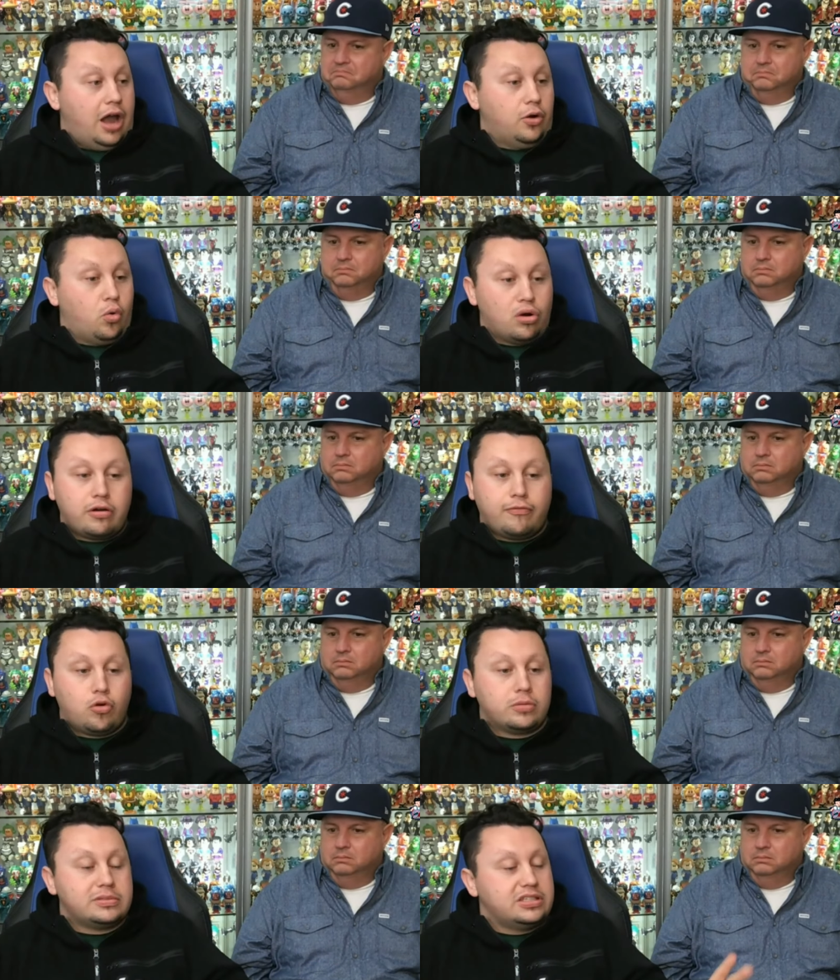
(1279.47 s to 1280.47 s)
Speaker 1: on order
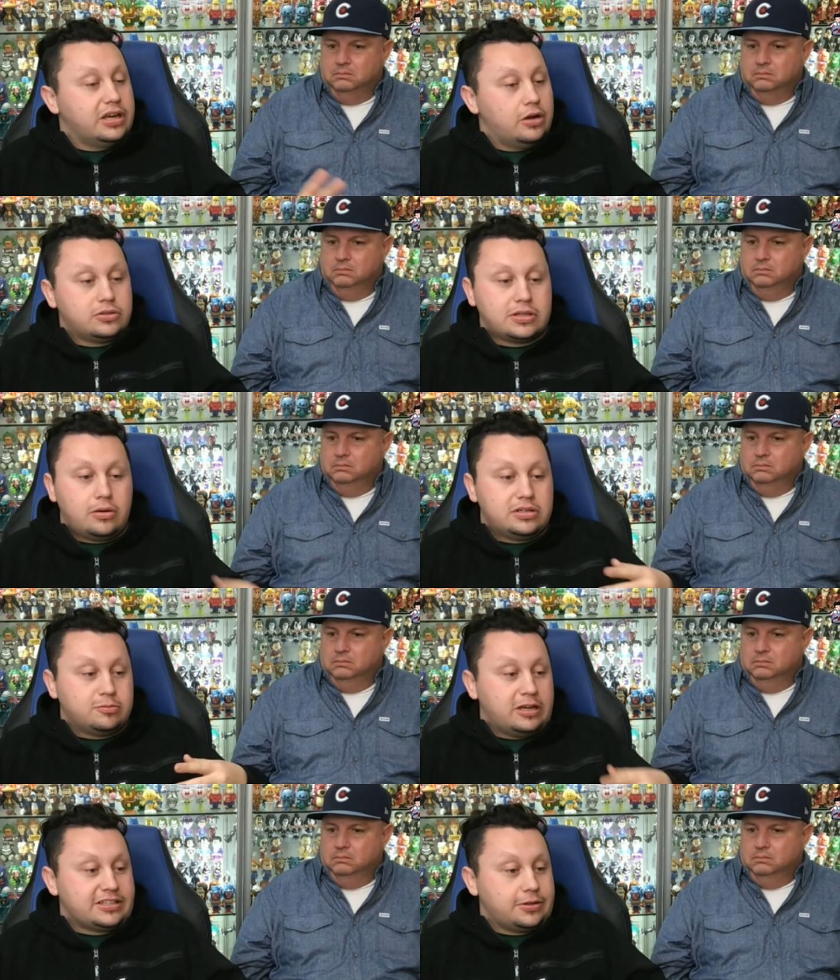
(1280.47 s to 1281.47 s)
forms, no
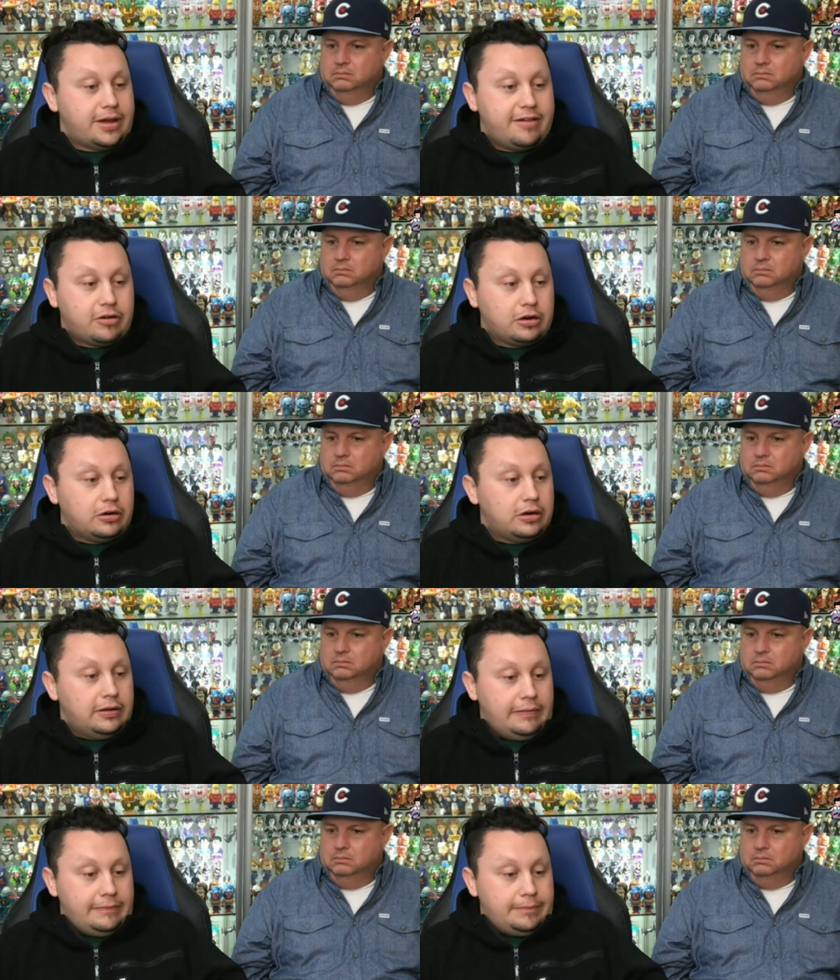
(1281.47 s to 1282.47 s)
sodas whatsoever.
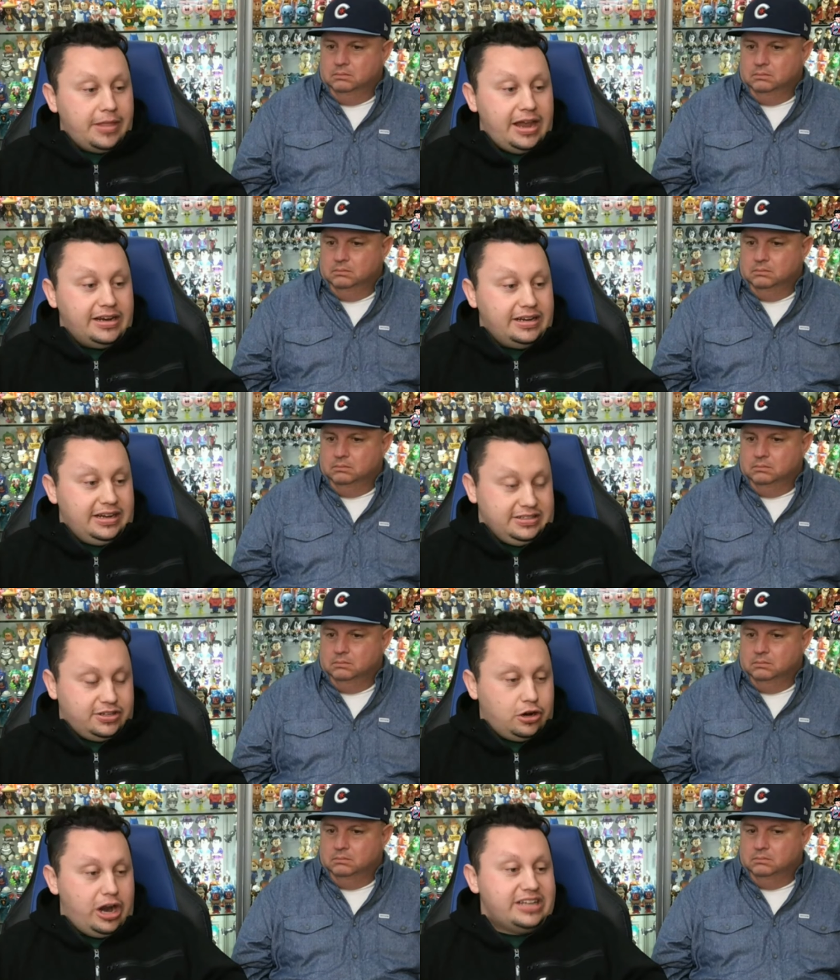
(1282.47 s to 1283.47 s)
And it,
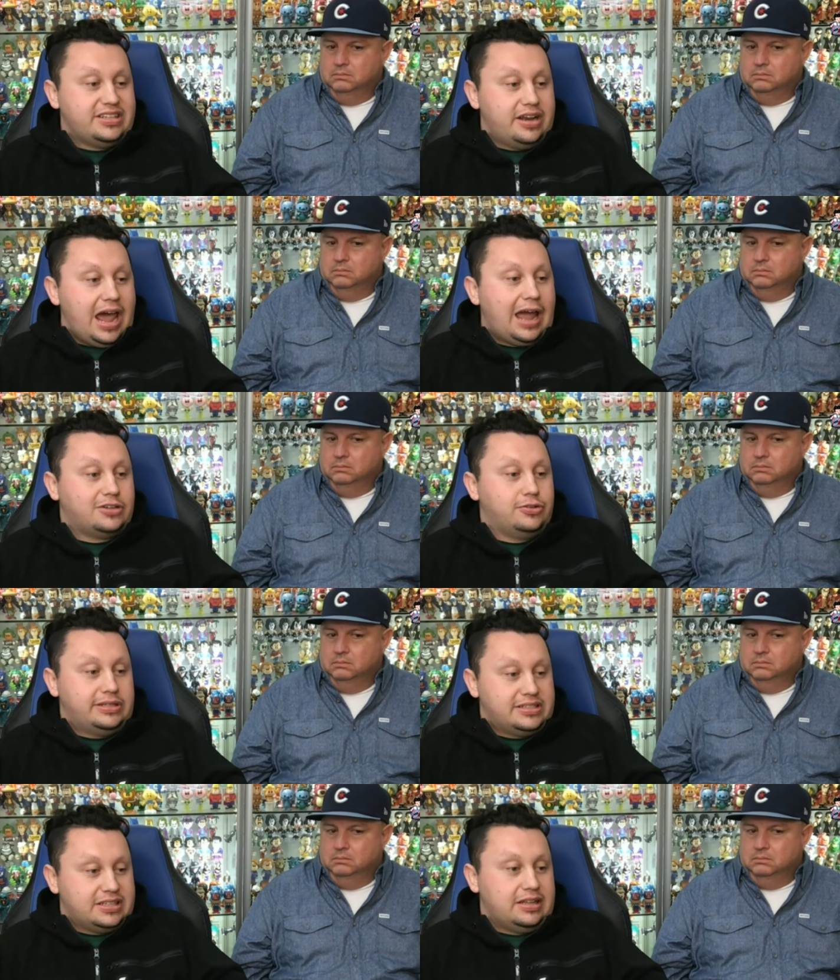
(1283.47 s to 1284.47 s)
it's crazy to
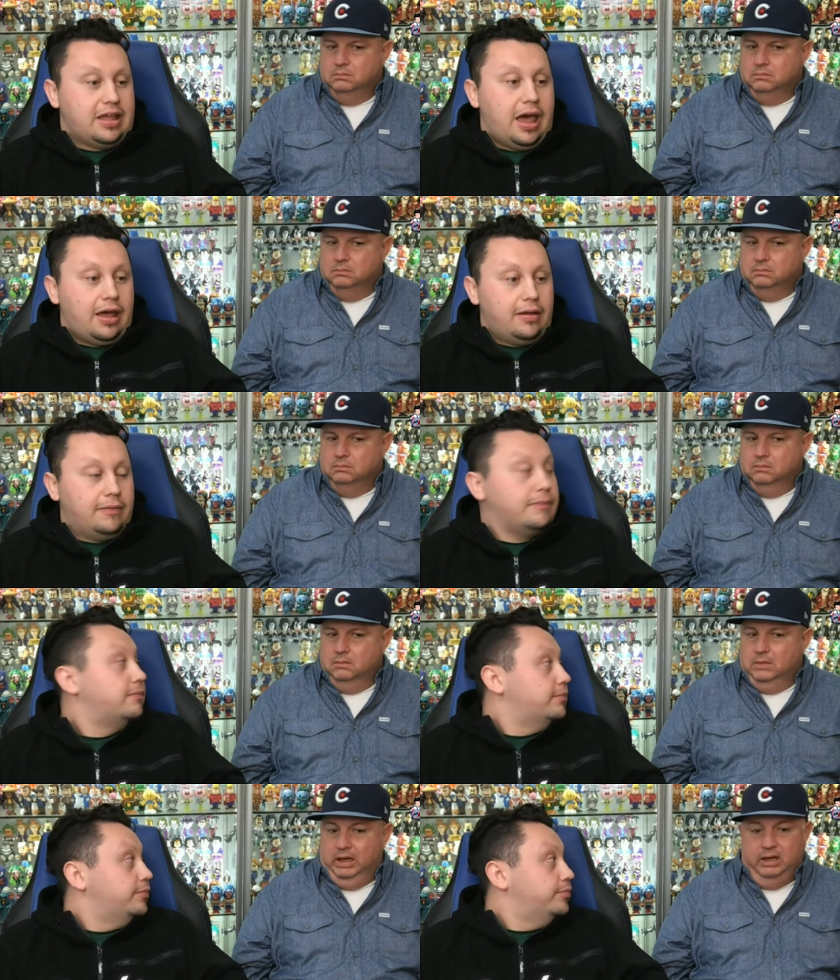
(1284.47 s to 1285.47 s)
actually see that.
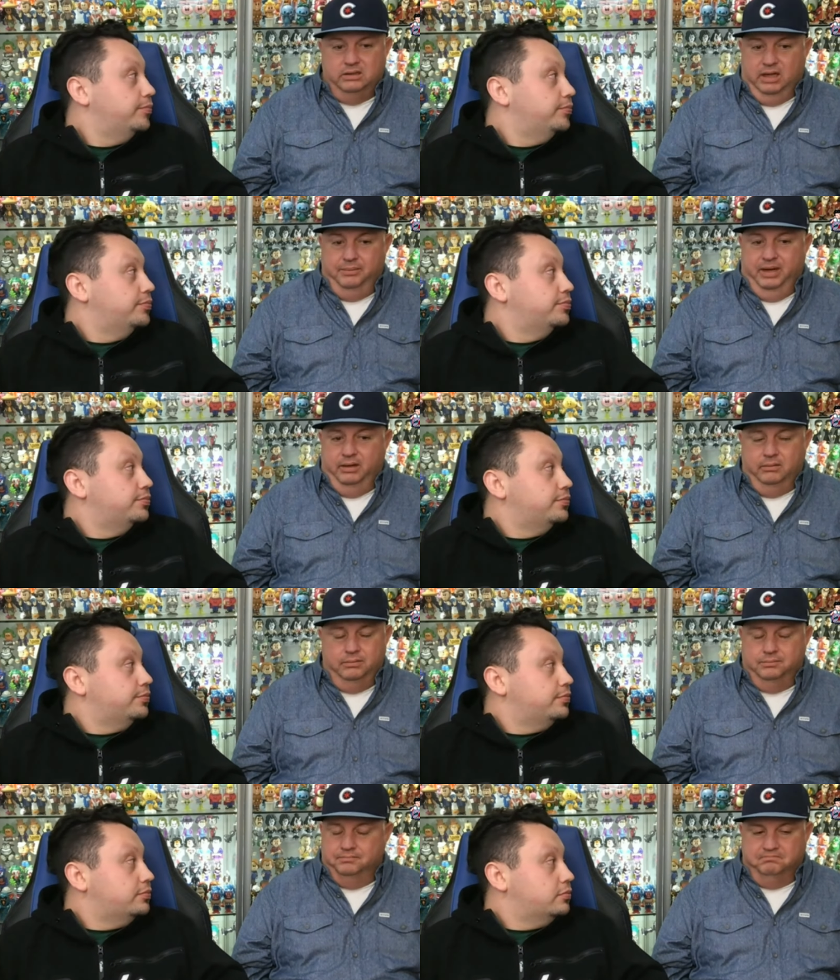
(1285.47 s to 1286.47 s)
Speaker 2: It is. I
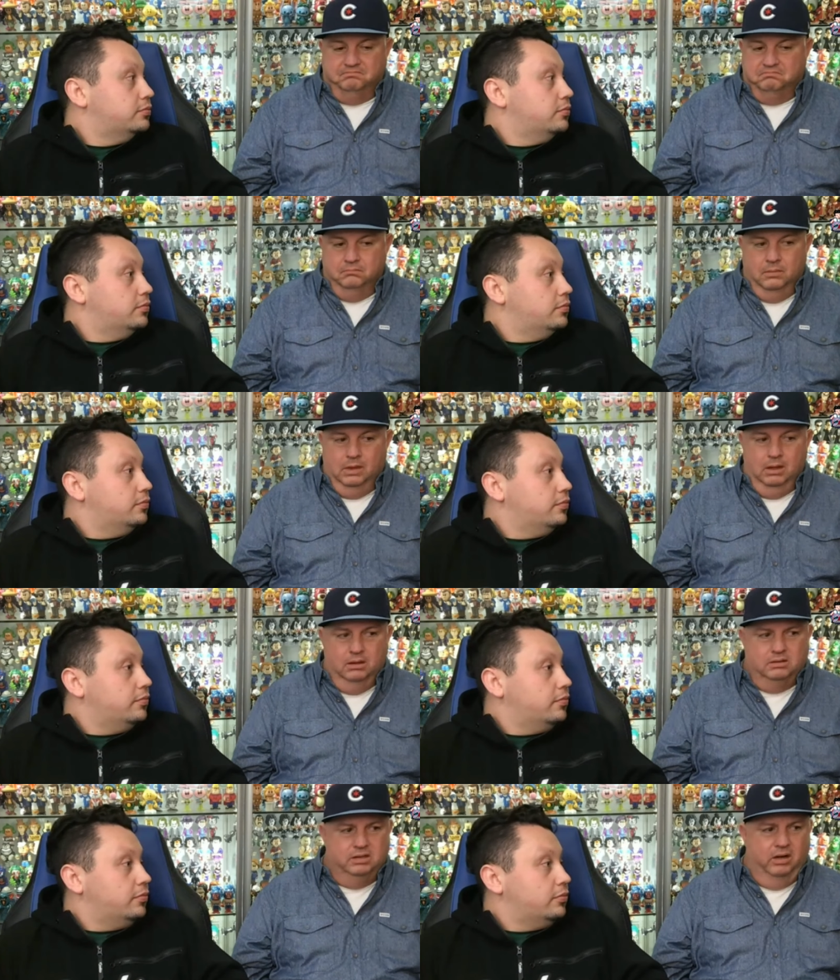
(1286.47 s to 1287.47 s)
mean,
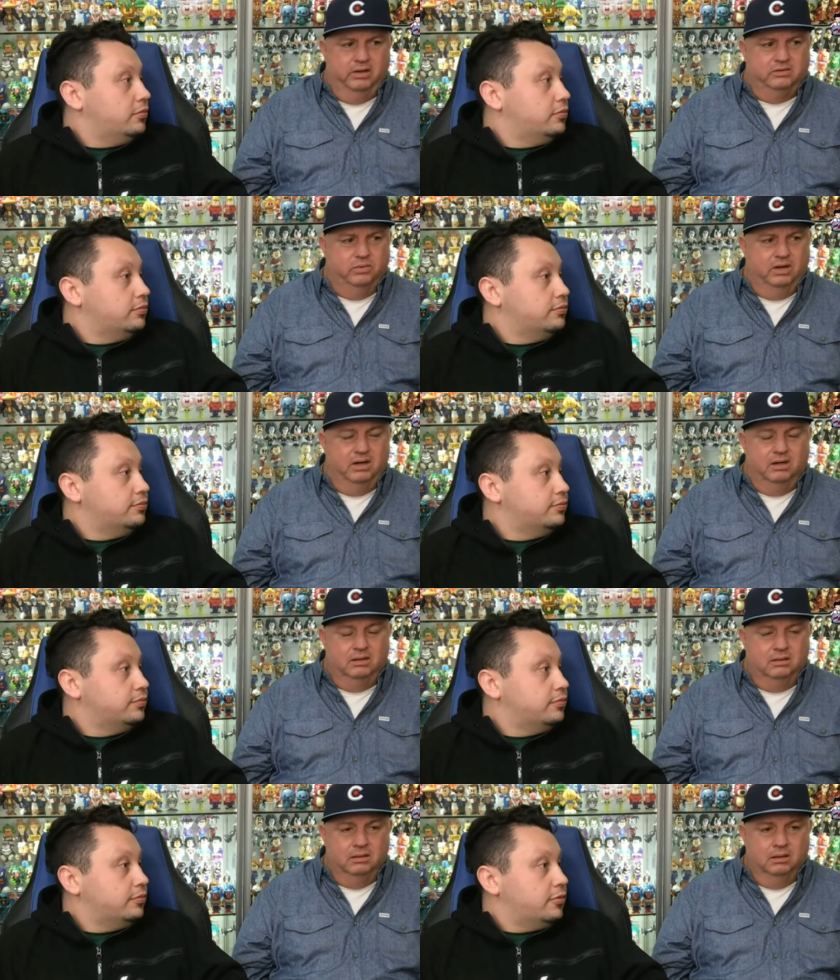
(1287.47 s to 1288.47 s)
sodas
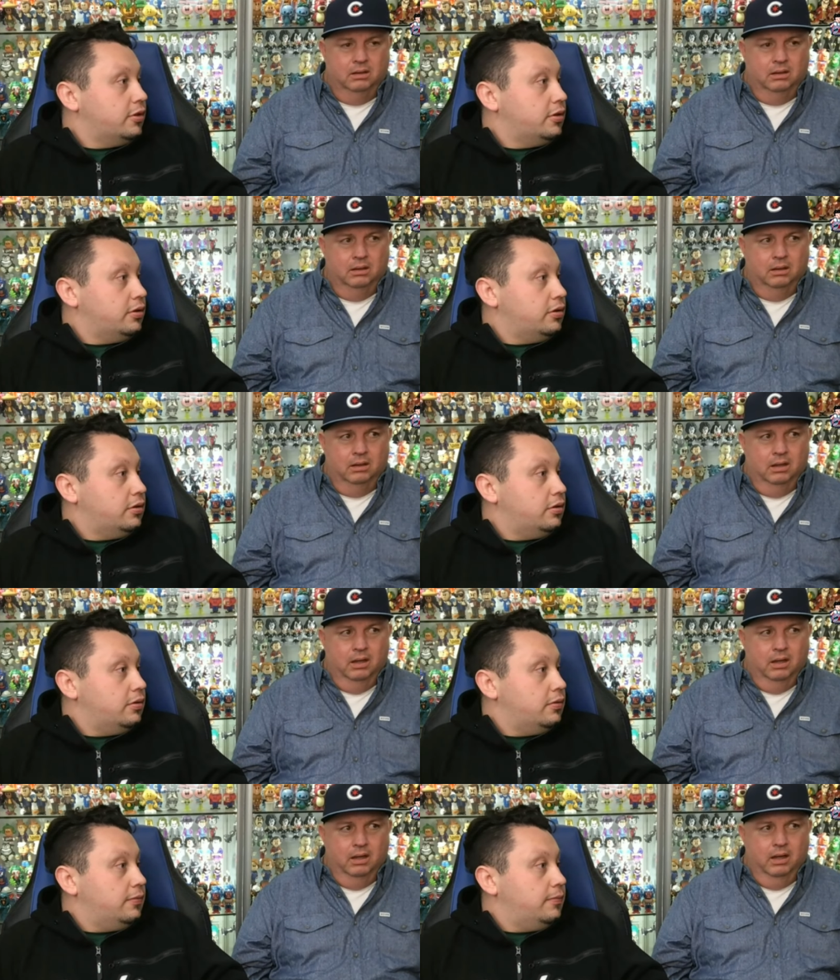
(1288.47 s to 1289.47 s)
were,
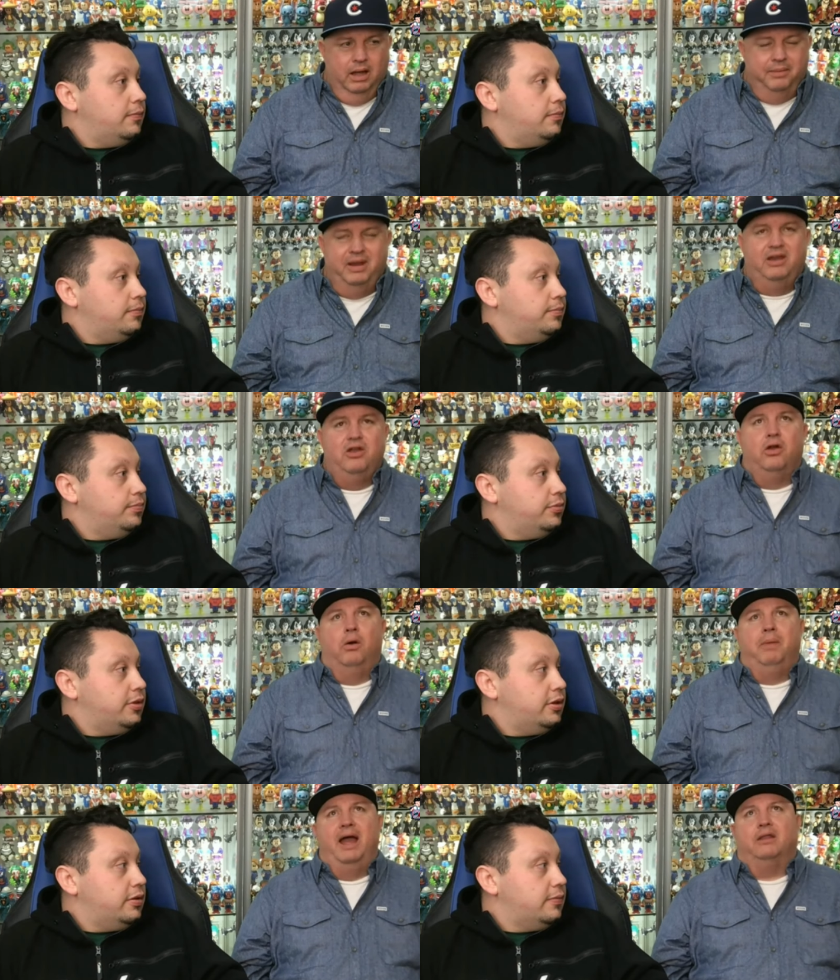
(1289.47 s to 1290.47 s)
I mean, you
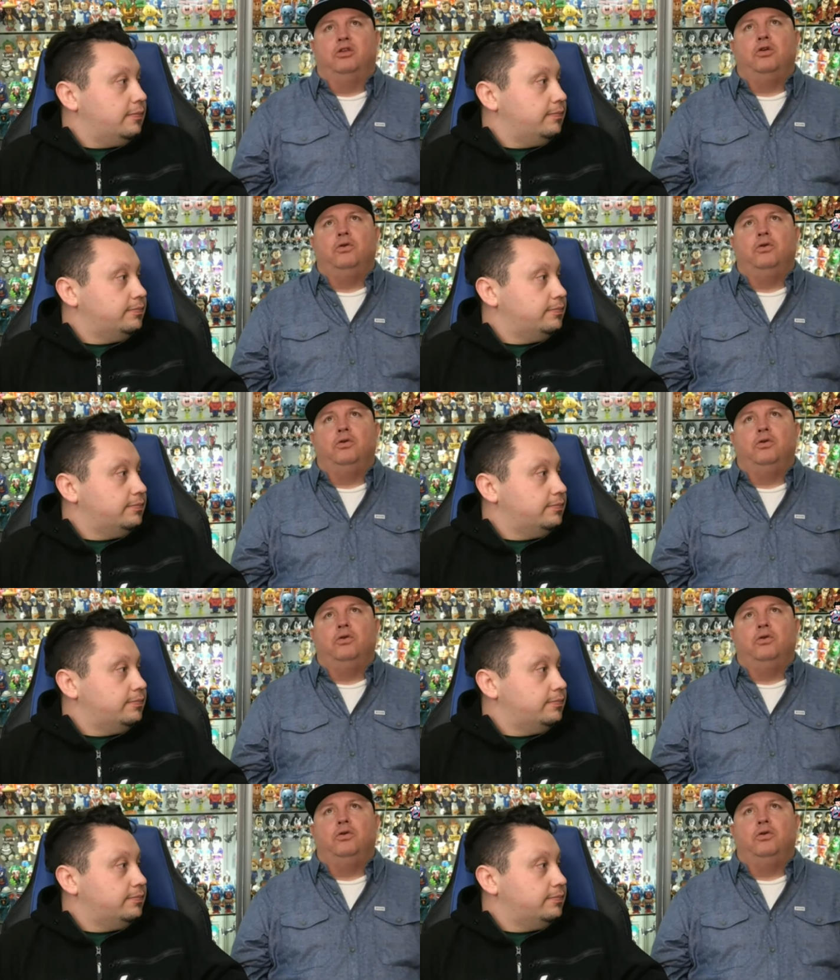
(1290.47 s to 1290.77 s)
go back two